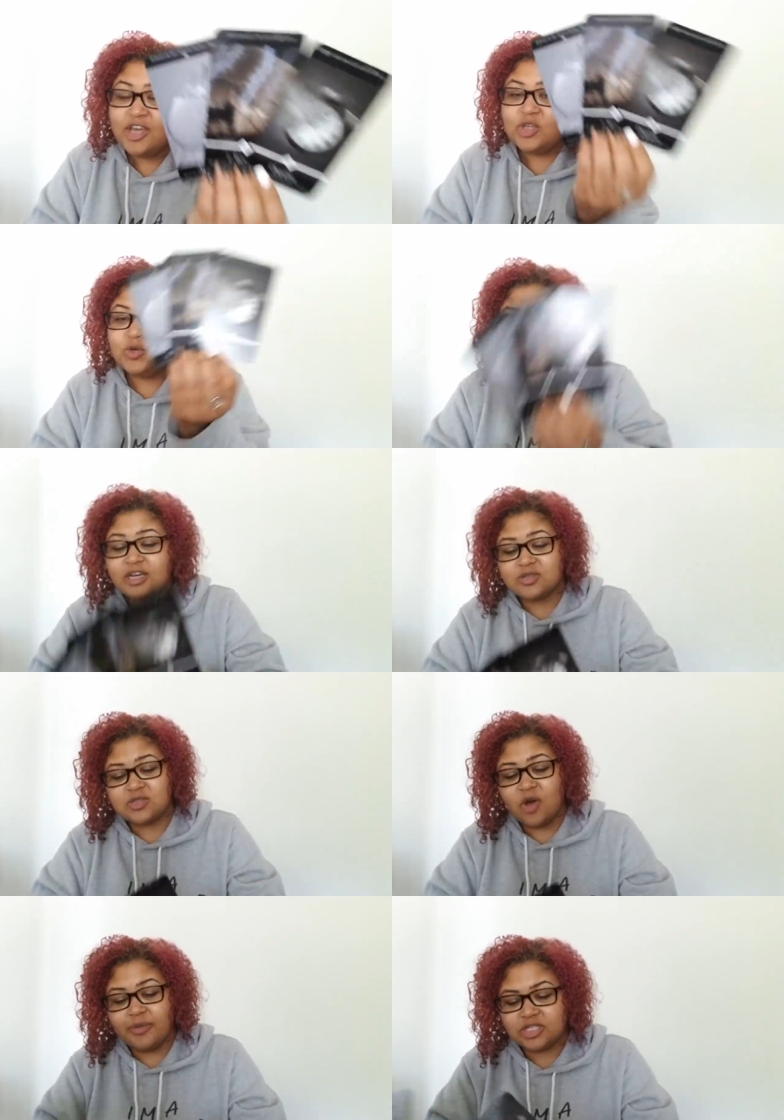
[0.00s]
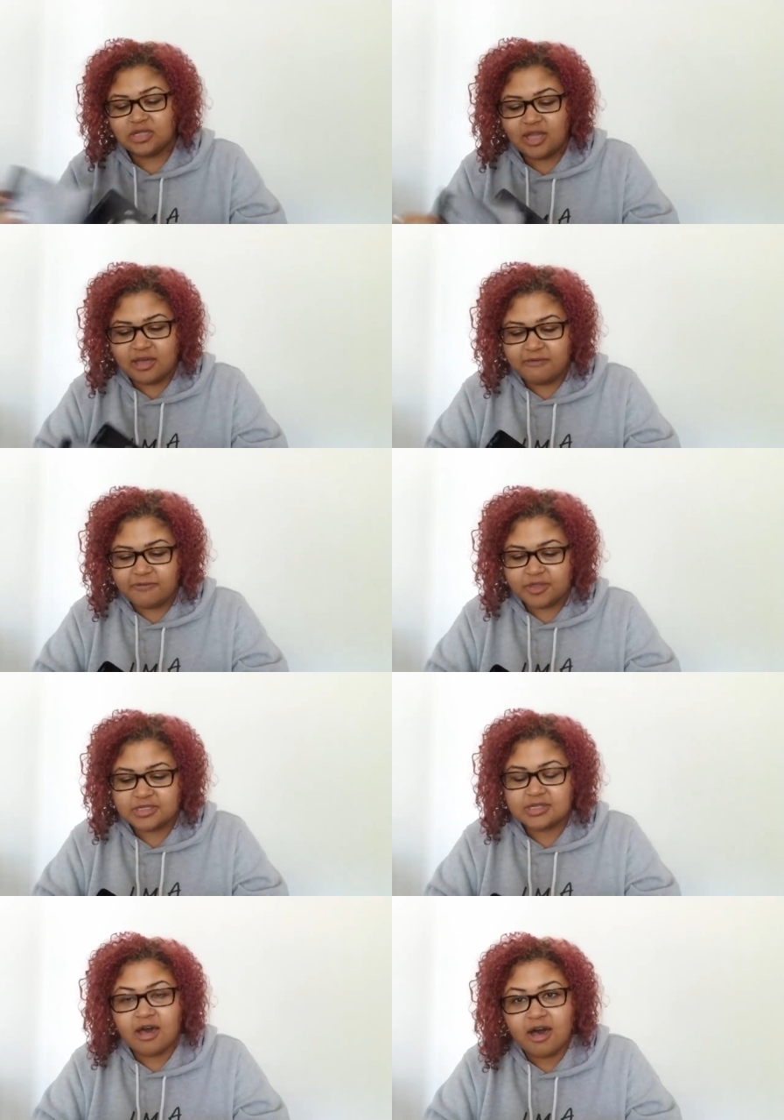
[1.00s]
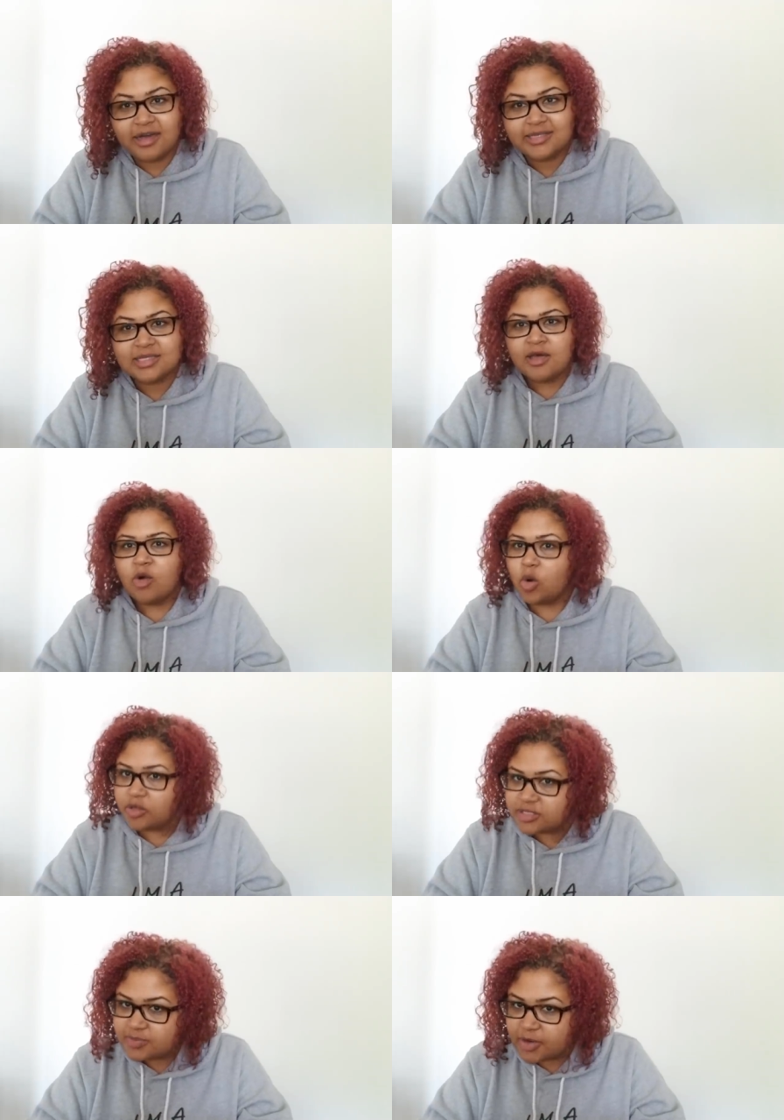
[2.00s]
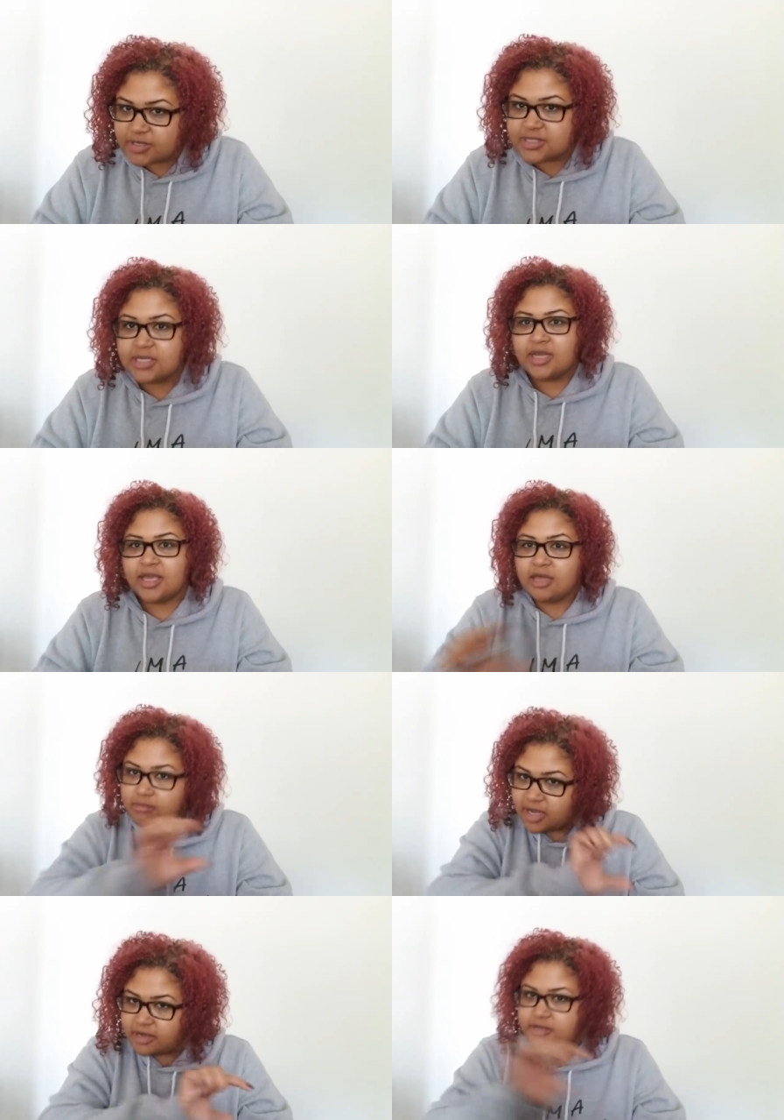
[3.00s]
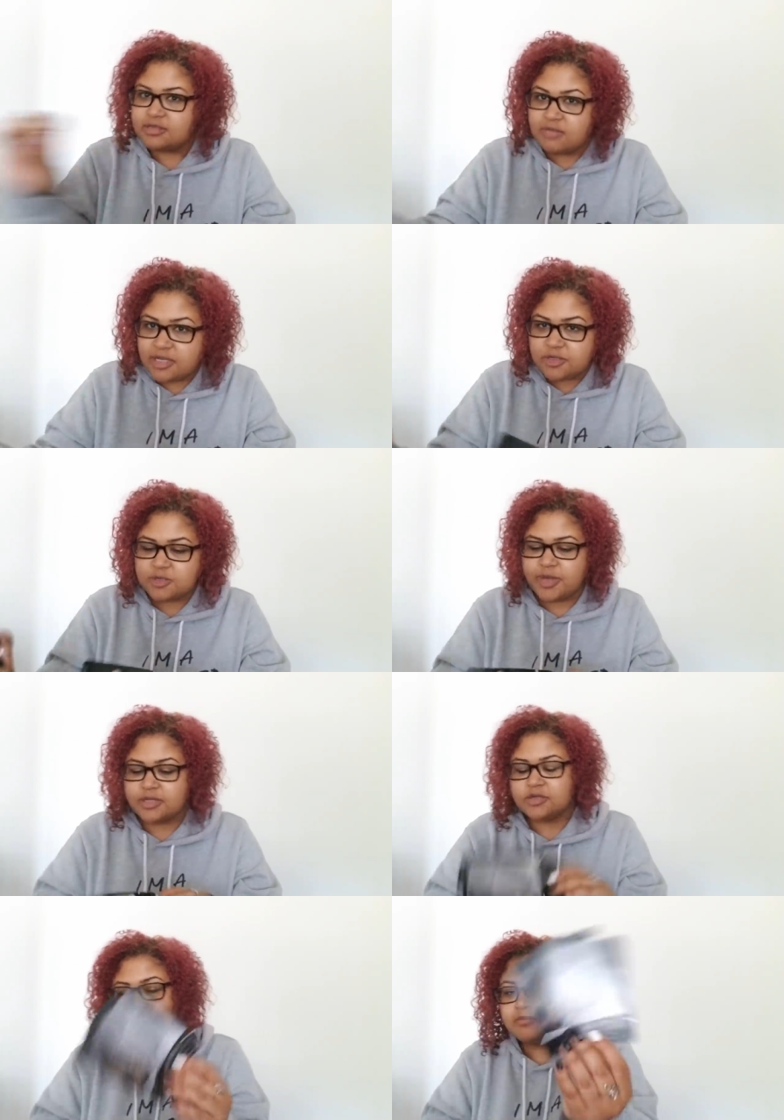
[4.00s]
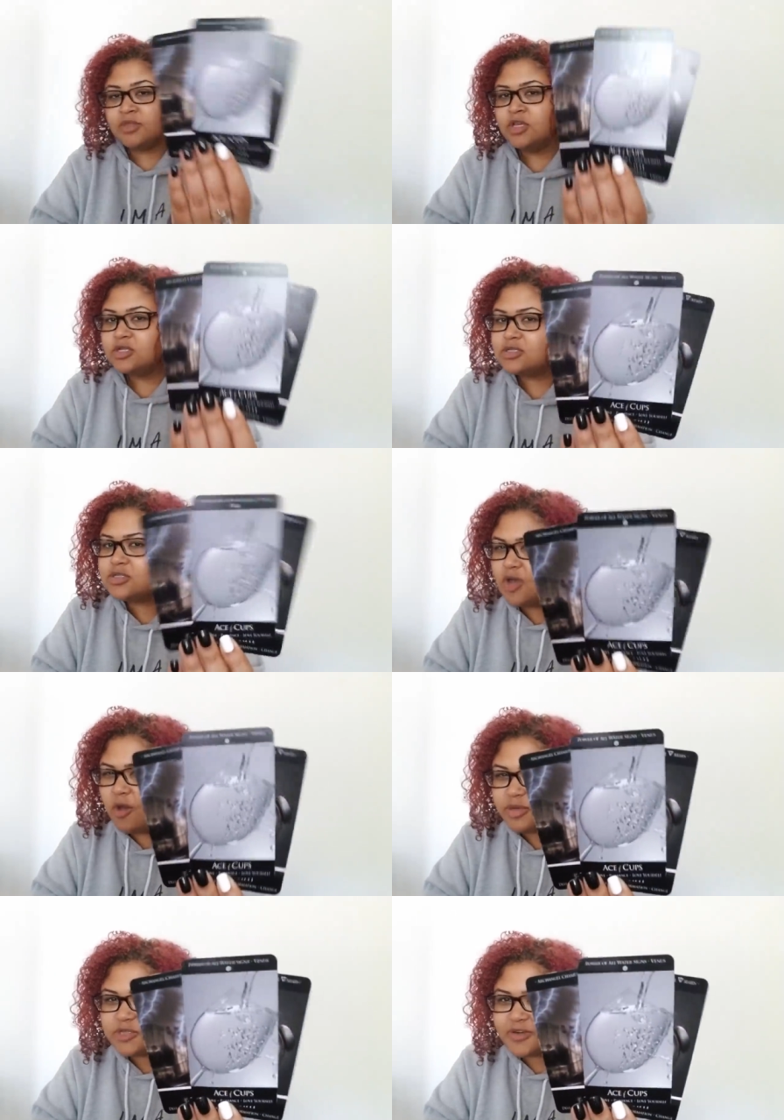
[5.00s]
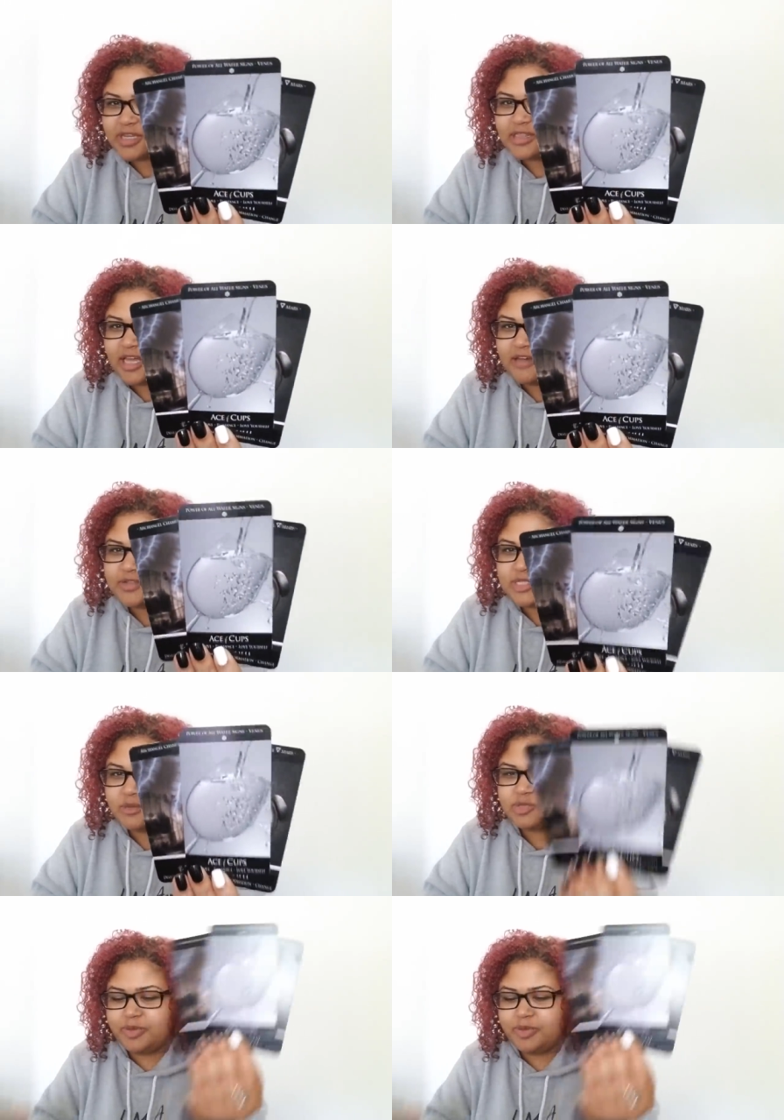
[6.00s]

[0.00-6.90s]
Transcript: You've got so much love for this cause or this person. Again, minor to major spectrum. So much freaking love and so much